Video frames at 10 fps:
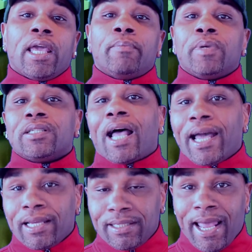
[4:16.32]
it means
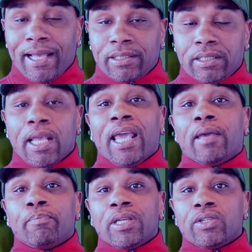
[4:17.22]
higher taxes.
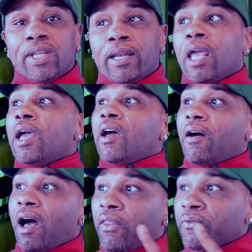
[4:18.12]
It means that
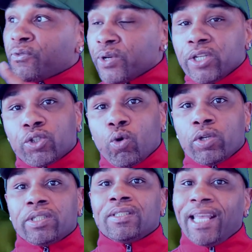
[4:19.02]
other
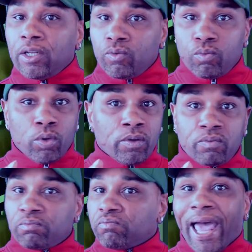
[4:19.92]
resources that were
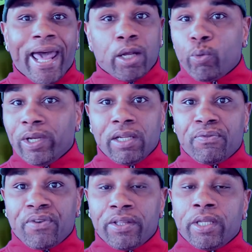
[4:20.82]
adequately
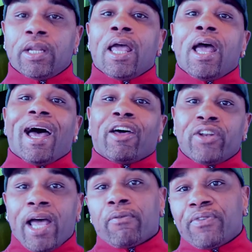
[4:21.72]
funded are
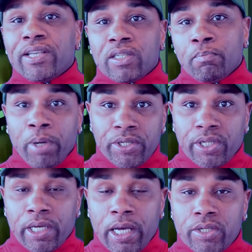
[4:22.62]
now facing budget
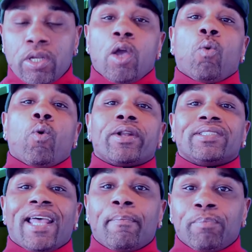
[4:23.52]
cuts. What does
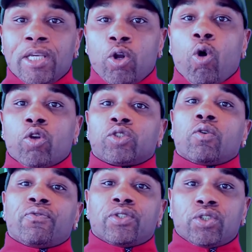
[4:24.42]
that mean also
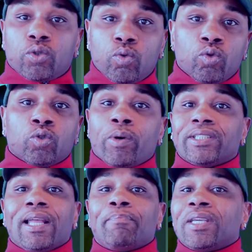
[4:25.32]
for schools? What does
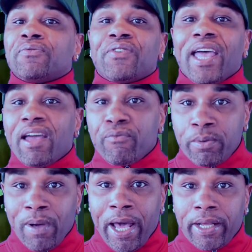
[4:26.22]
that mean for
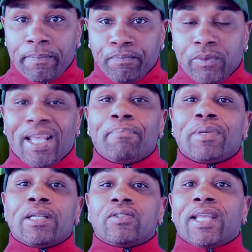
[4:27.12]
everybody? That
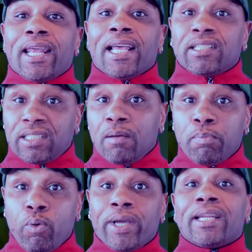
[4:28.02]
means that at some
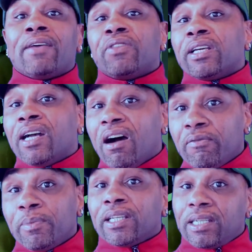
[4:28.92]
point, if the
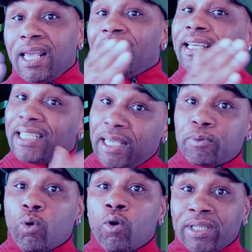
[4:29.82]
government keeps
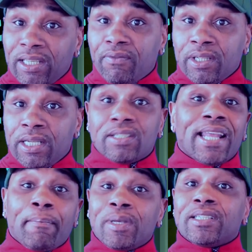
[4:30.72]
on giving this,
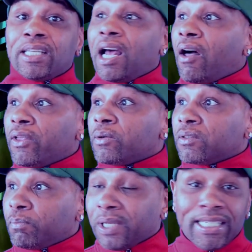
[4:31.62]
that means that other
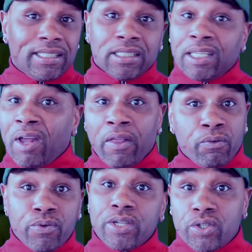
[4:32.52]
places and other
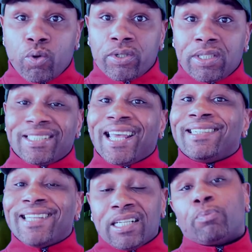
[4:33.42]
resources
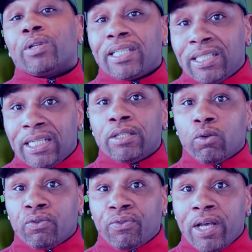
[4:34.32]
that desperately need
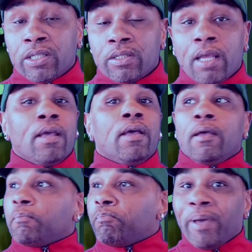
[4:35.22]
those funds,
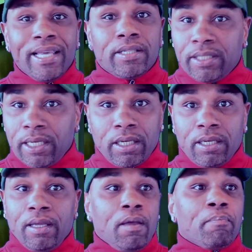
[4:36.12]
basic
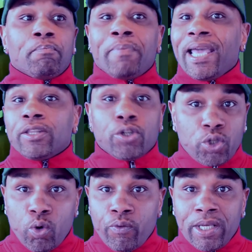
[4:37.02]

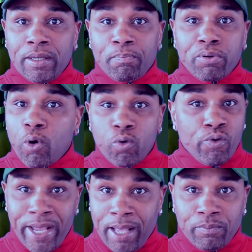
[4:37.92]
mandatory
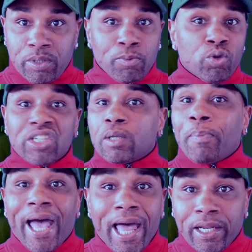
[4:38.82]
programs,
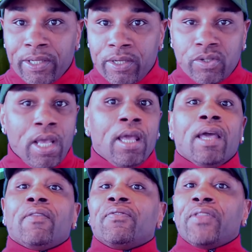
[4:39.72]
municipalities,
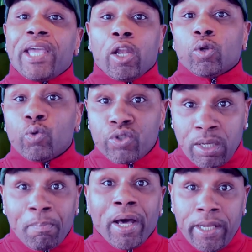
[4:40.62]
they are
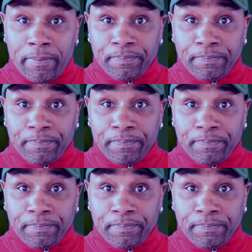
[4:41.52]
losing money.